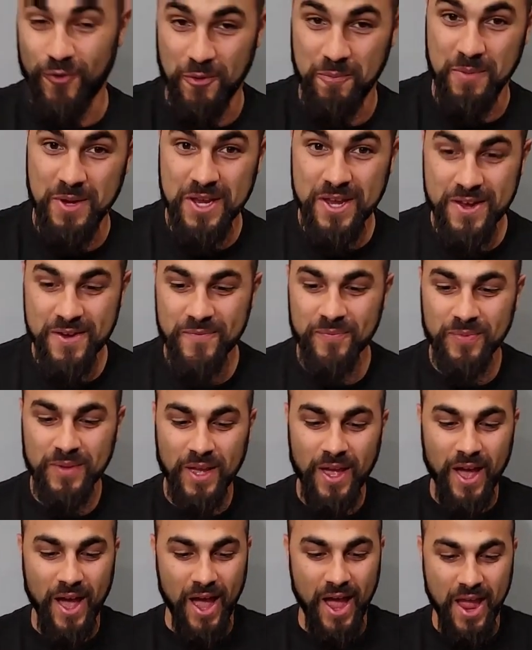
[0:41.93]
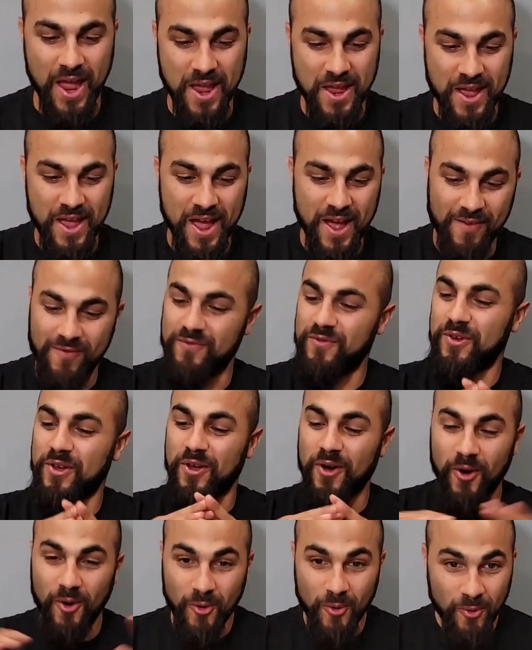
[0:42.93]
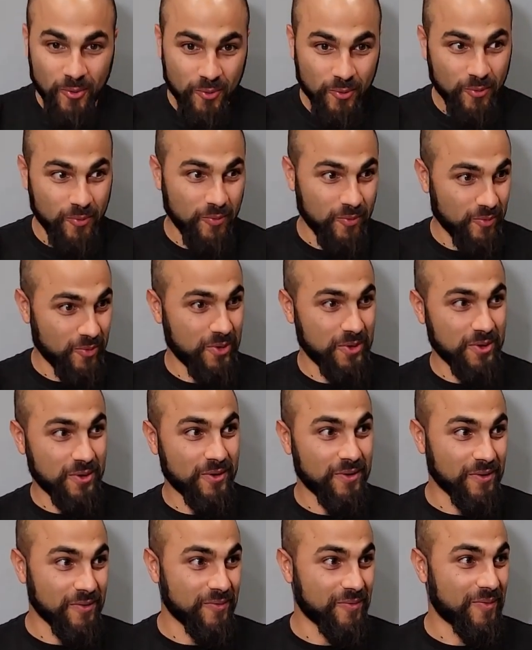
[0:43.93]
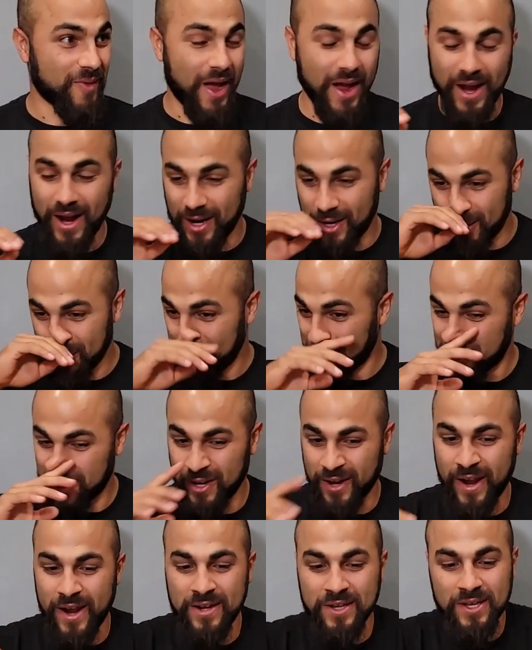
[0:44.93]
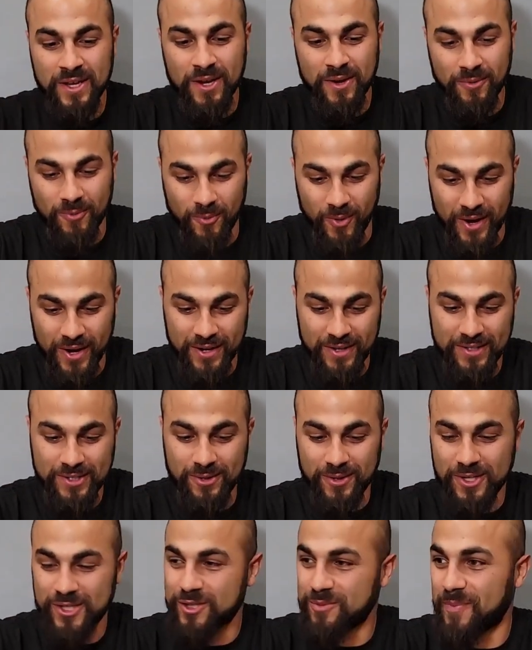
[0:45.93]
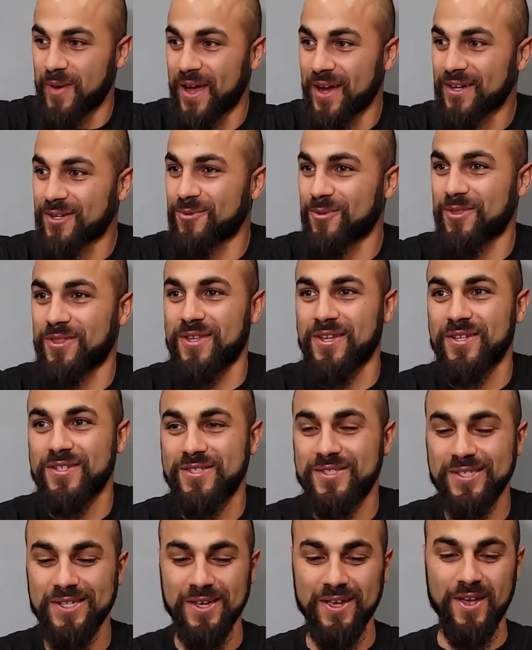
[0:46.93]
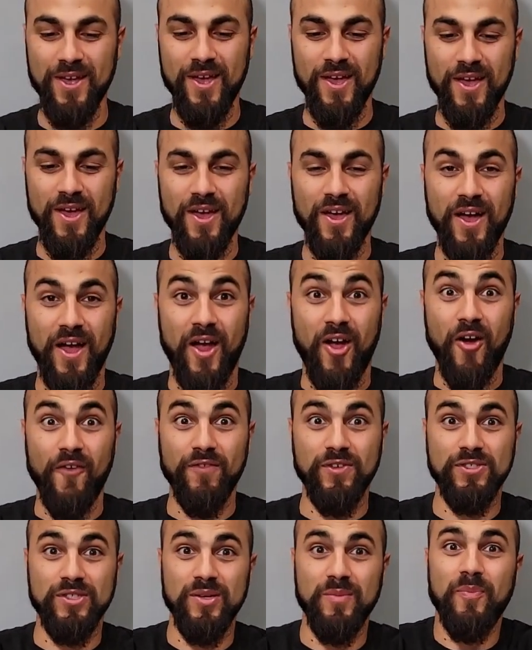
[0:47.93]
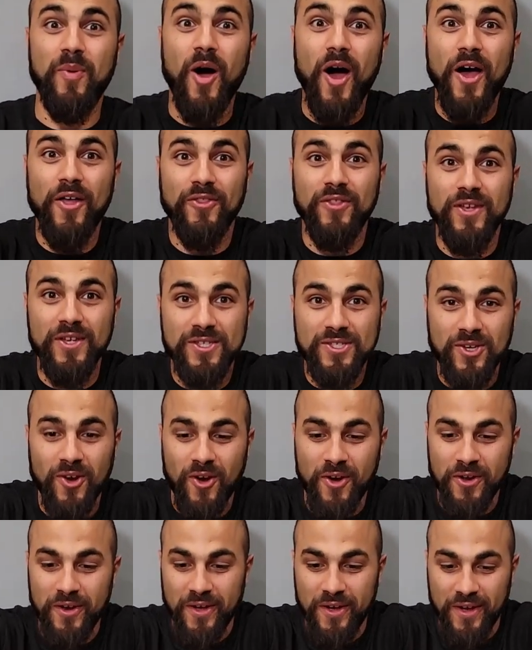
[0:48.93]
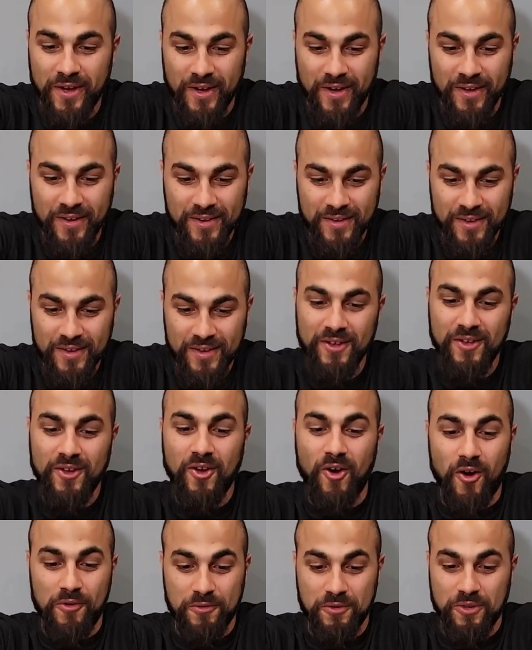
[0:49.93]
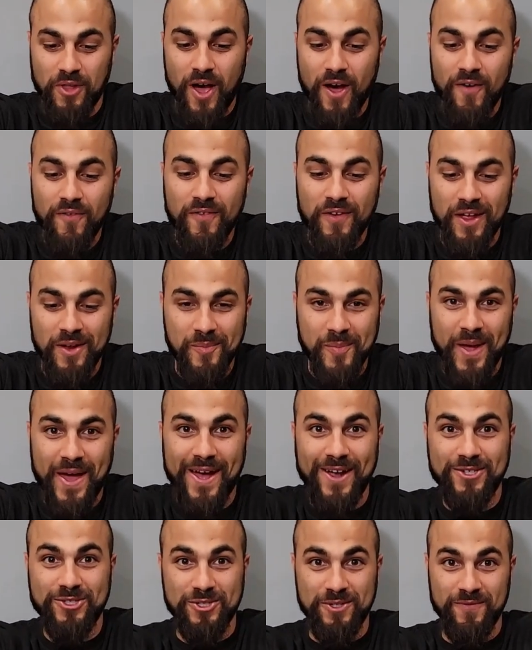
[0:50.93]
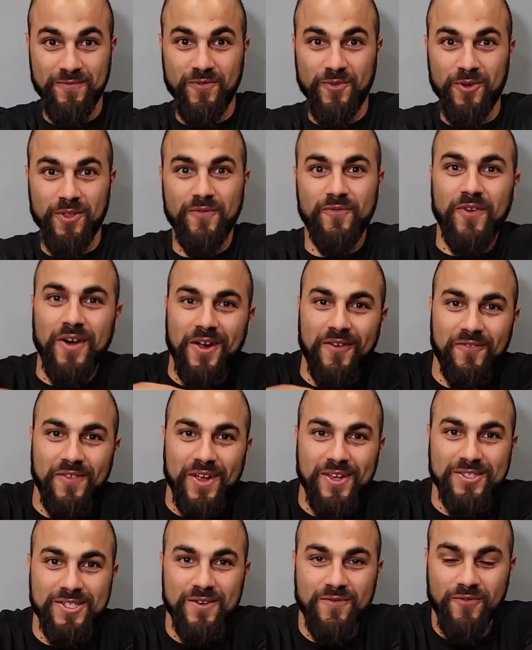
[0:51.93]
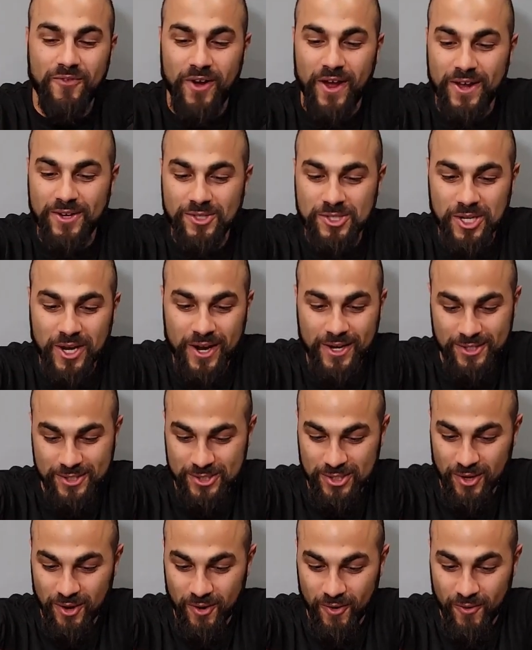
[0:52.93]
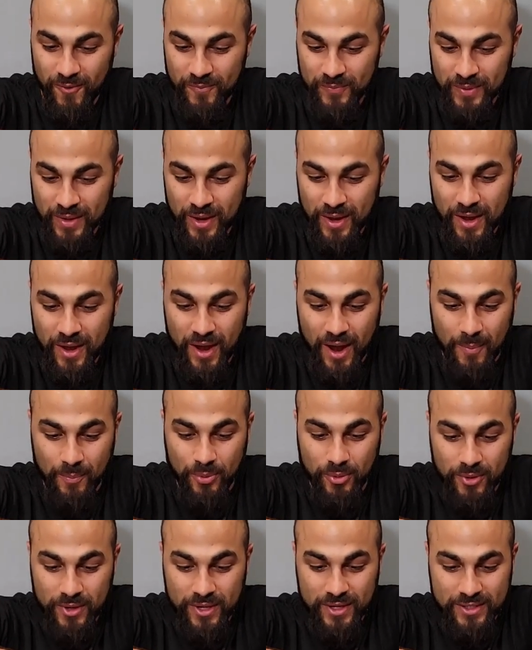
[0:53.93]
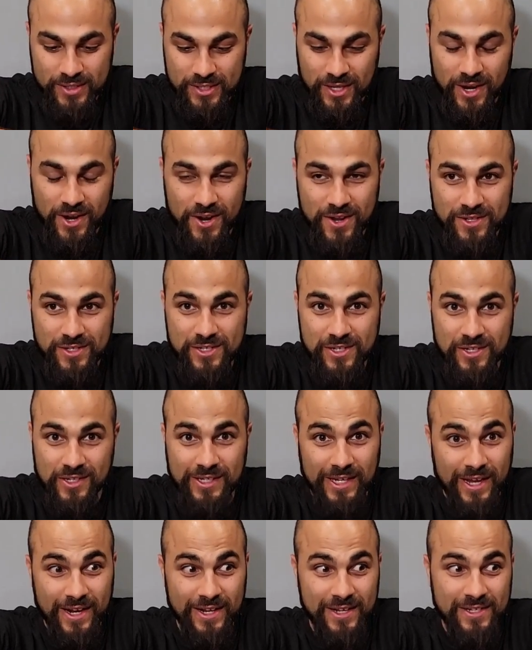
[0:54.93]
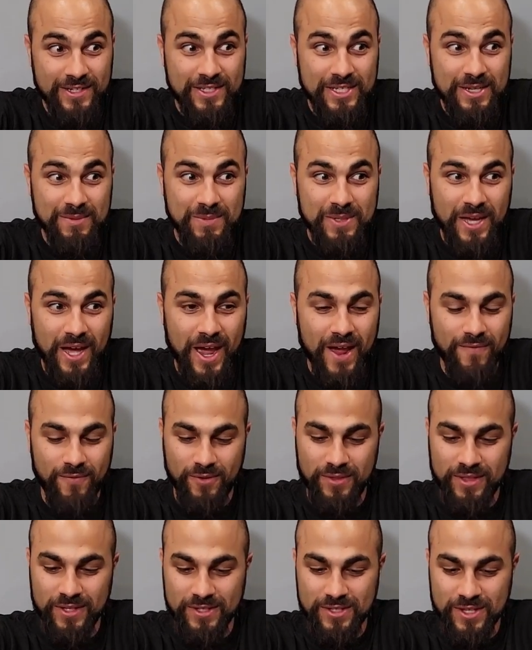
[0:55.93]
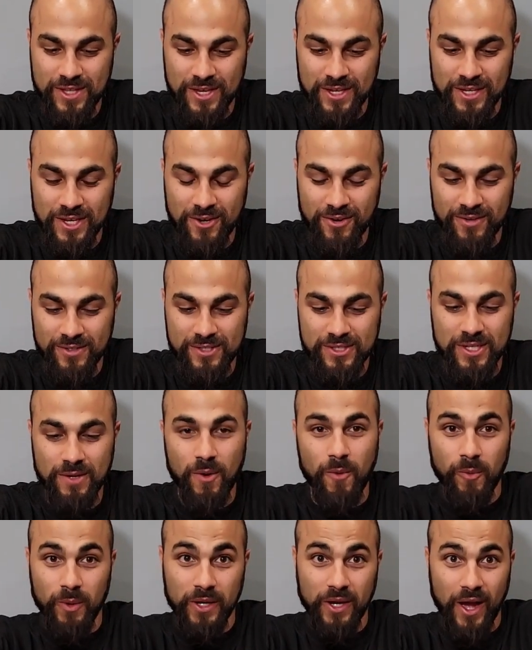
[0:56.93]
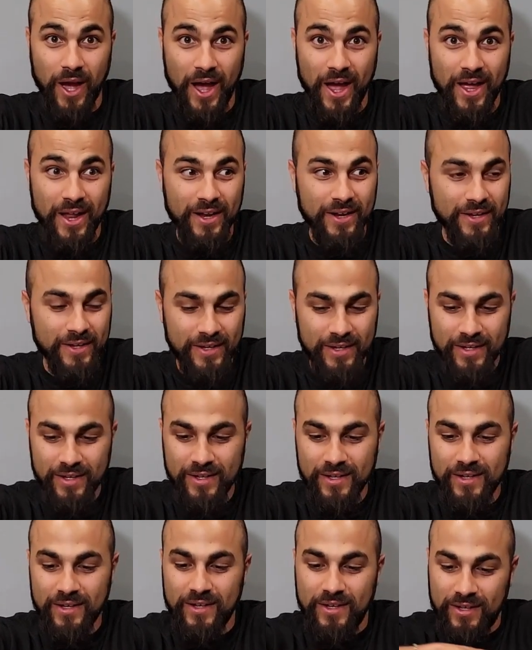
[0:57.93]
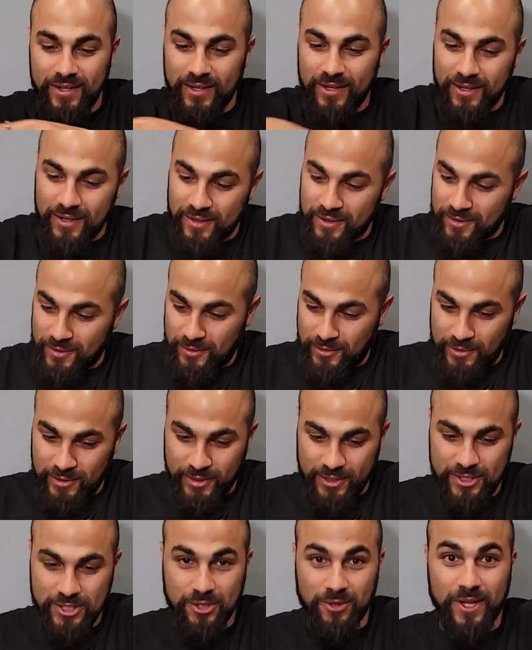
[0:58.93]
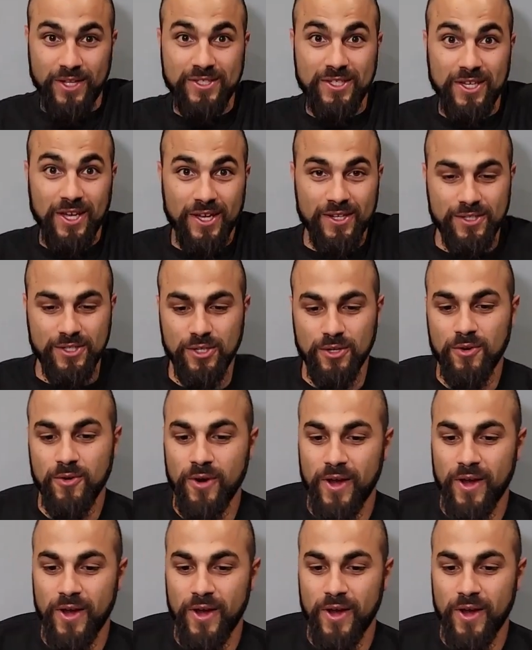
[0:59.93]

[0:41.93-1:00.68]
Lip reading: me, I have no real clear-cut idea what to expect with this. I obviously bought this on a love and passion for the Final Fantasy franchise, so I'm pretty excited to get in deep dive with this thing here and see what we got. So let's get to